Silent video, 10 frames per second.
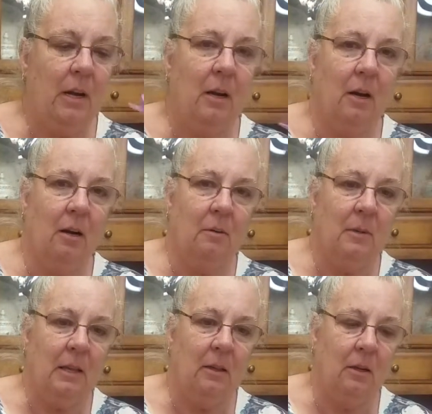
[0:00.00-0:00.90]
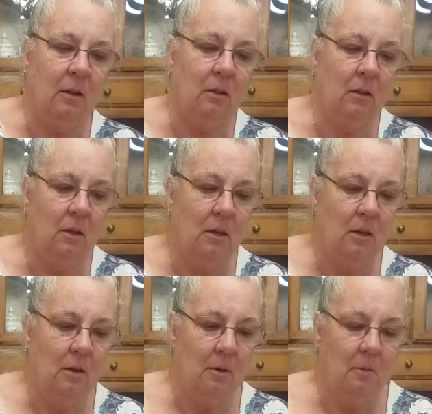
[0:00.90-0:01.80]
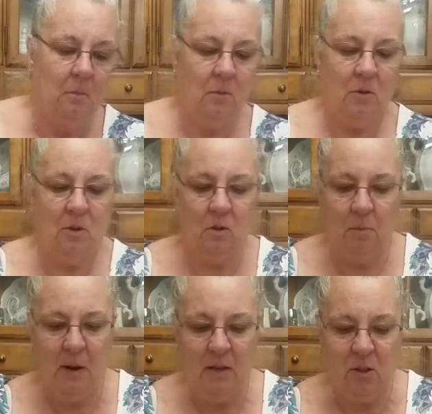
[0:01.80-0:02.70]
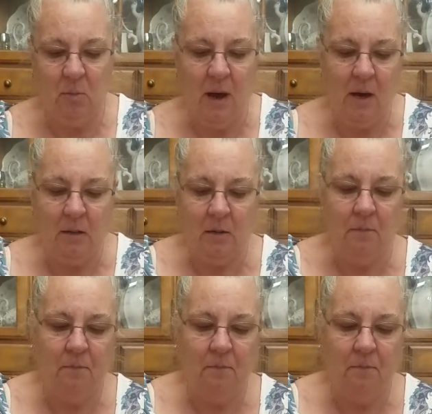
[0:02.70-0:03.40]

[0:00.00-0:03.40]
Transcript: here in my little scissor pencil box.